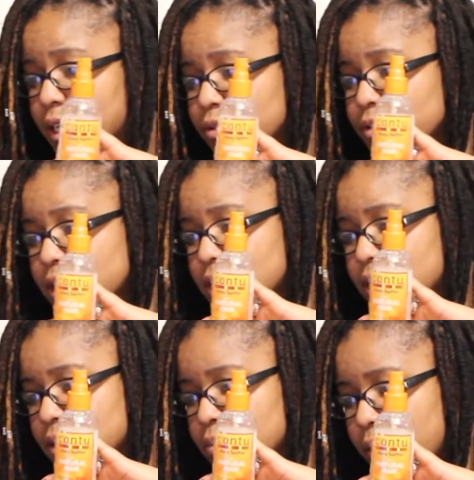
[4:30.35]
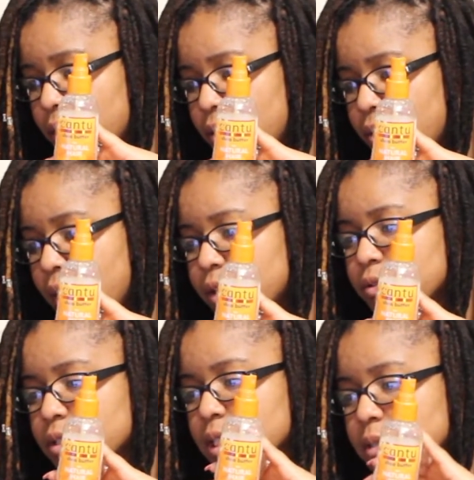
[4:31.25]
I use this as well. I
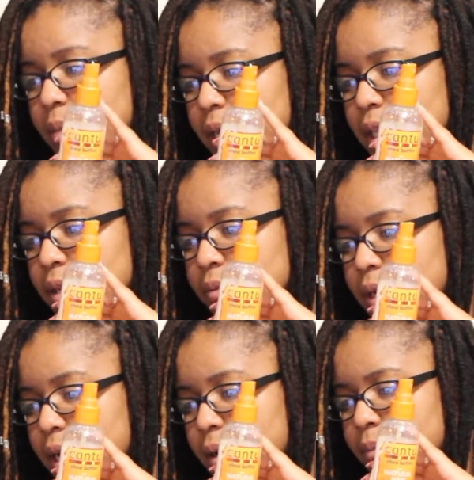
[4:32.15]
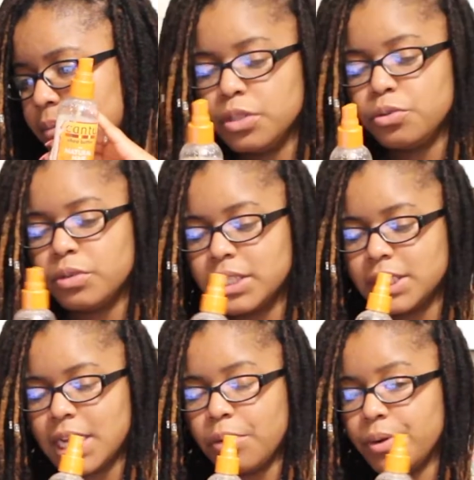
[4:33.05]
use this mainly when I'm doing a
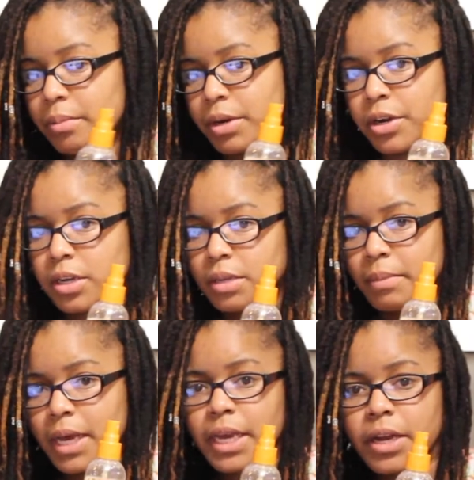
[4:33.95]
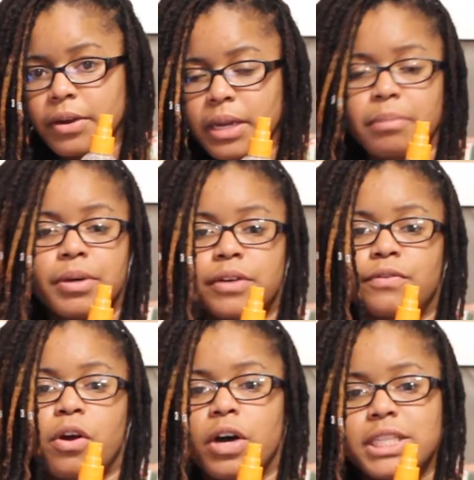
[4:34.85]
style where I'm curling my hair and I'm putting
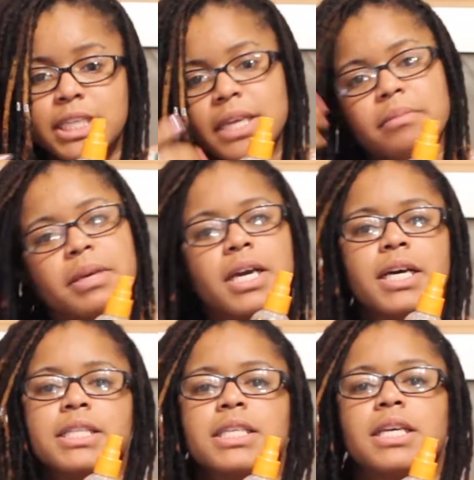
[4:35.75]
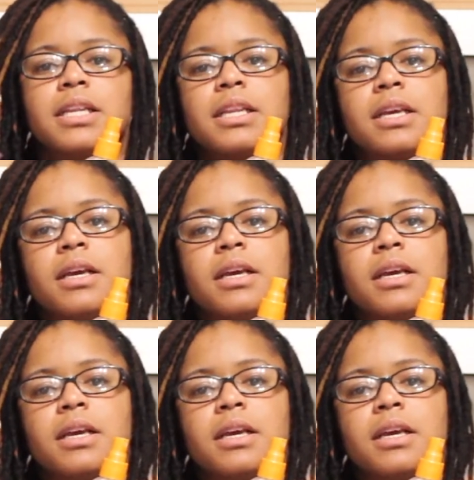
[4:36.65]
rods in, because it